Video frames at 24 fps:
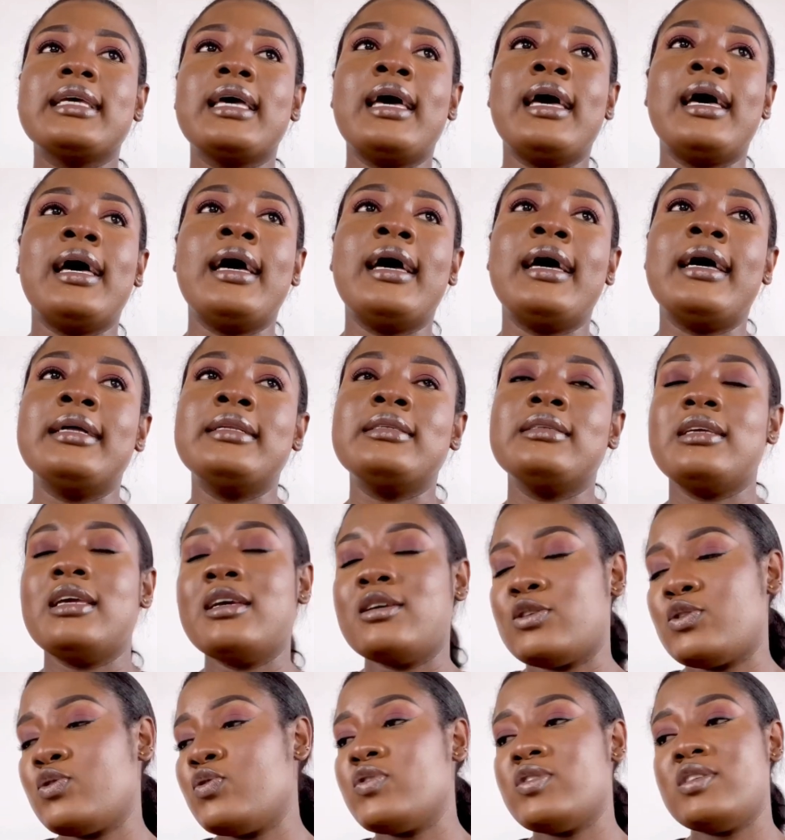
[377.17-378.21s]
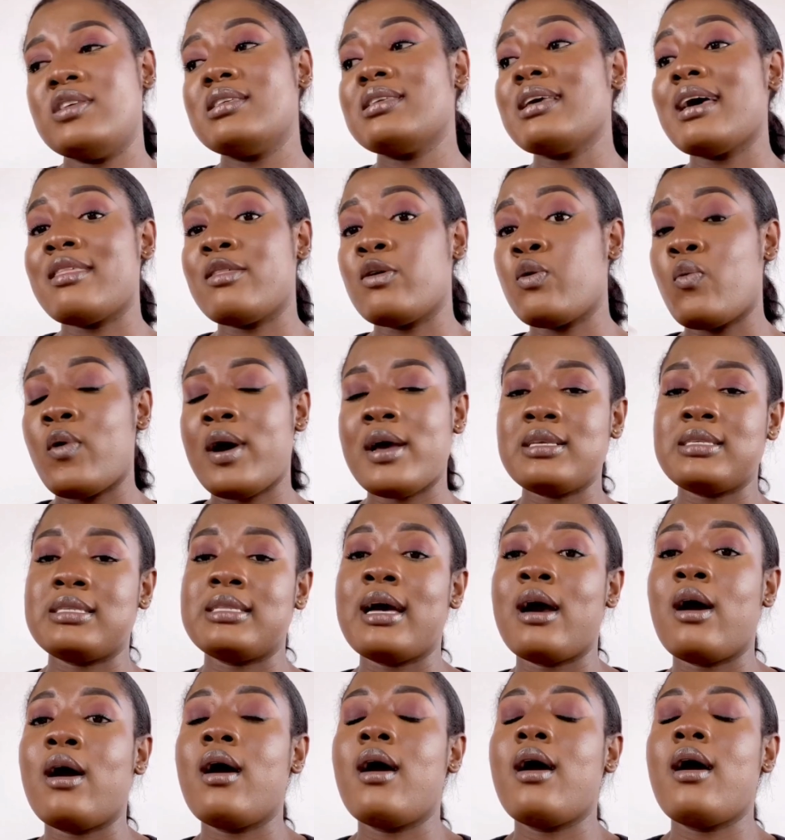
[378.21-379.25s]
And yeah, so these are the ones
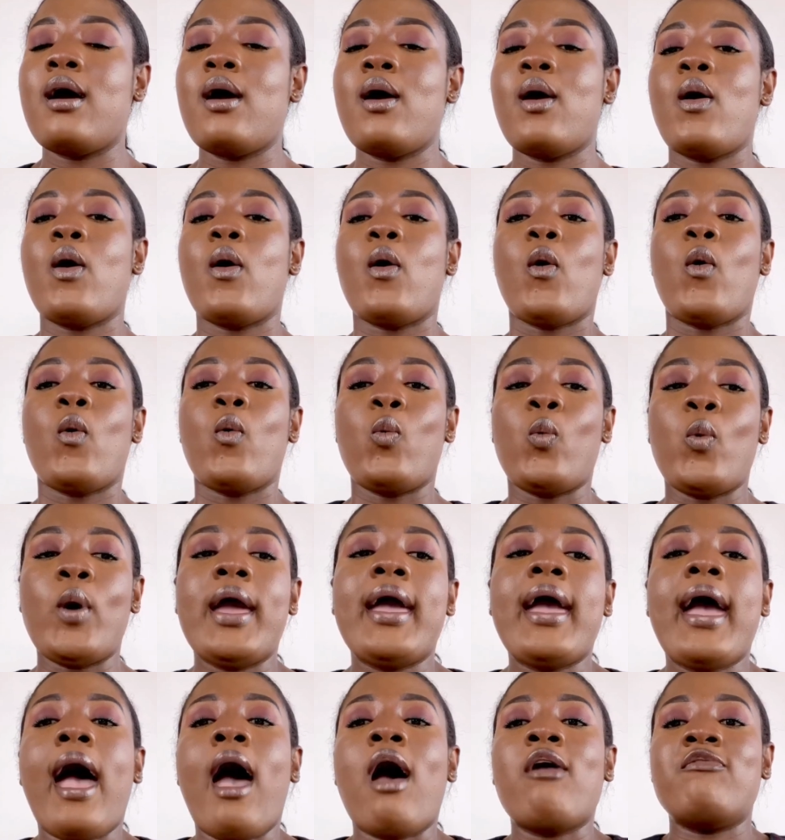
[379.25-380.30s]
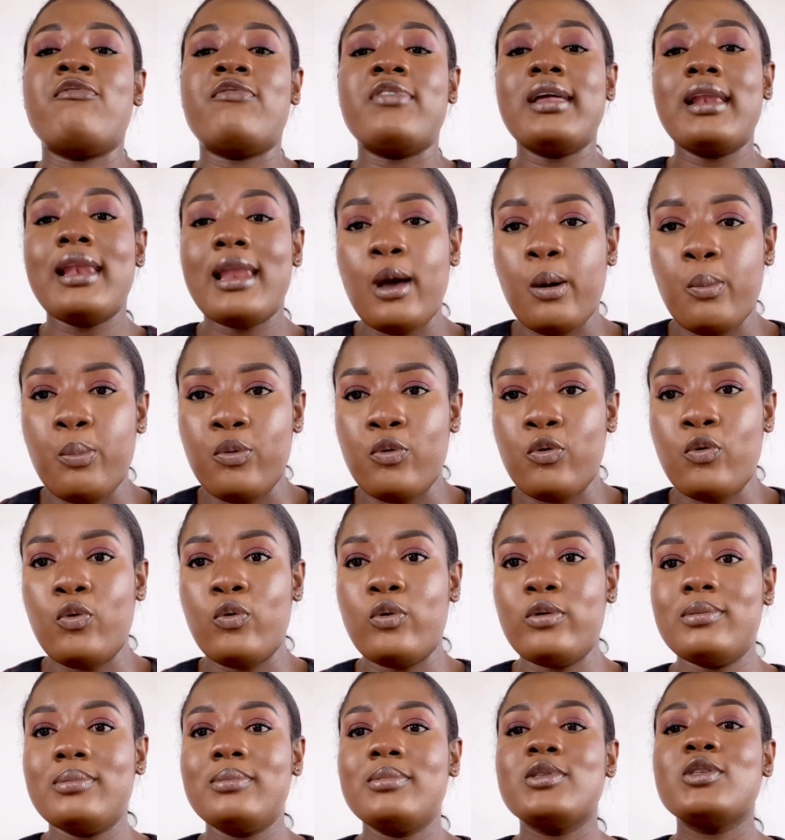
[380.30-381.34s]
that were available
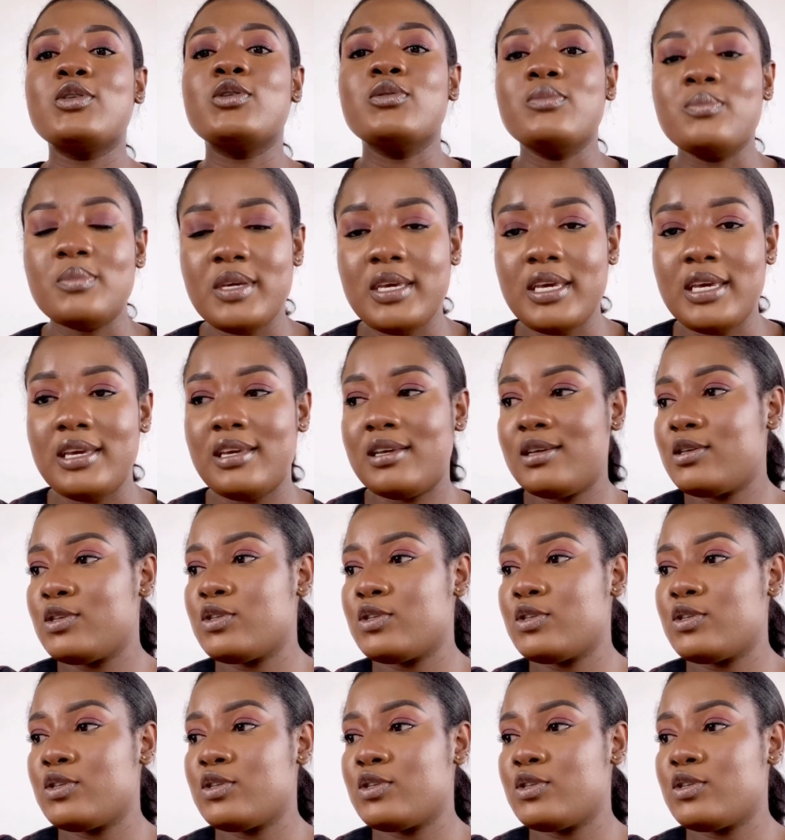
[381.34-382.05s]
to me.